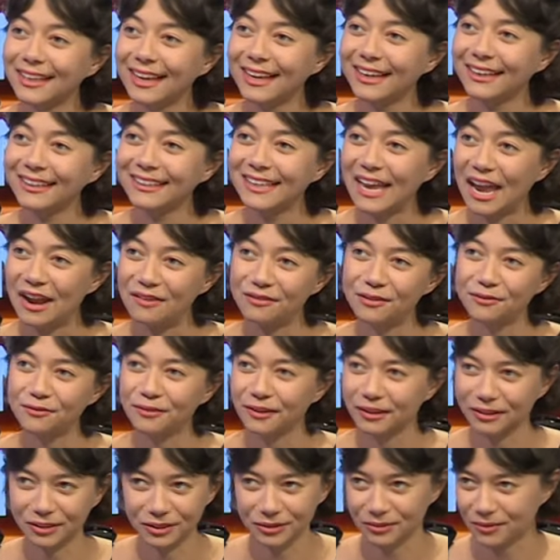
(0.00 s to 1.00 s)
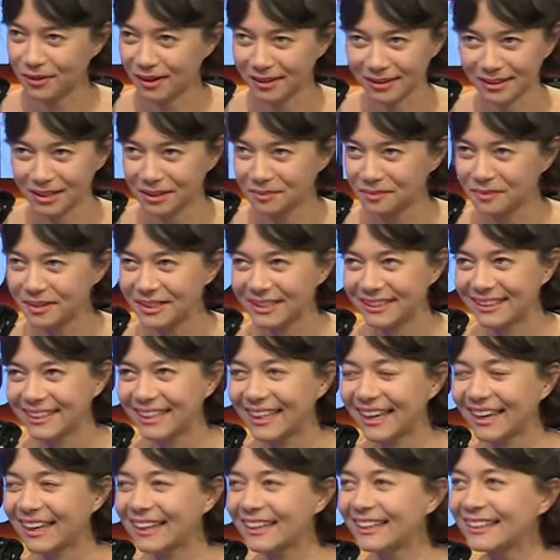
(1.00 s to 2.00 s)
and everything surrounding me
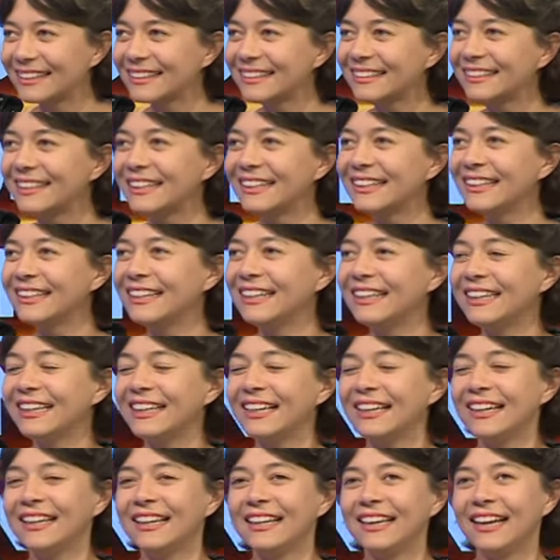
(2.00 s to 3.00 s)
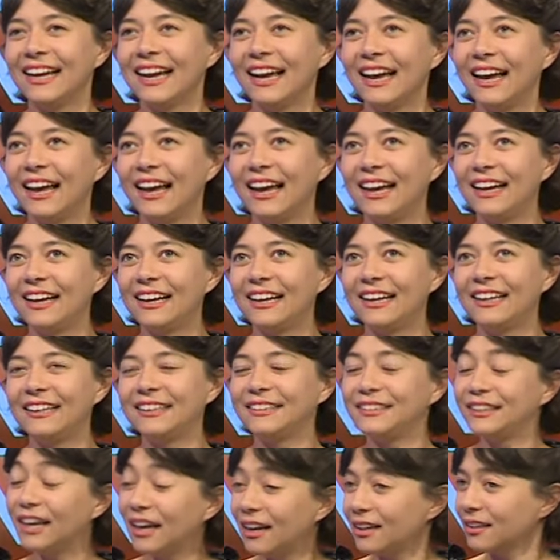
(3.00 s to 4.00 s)
again.
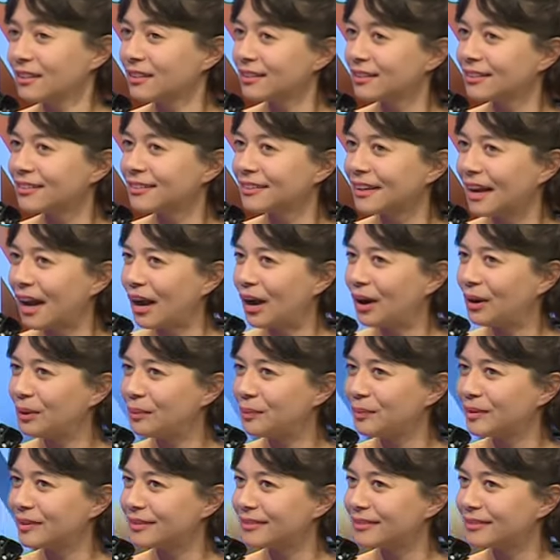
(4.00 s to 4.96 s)
And yes, I hope it.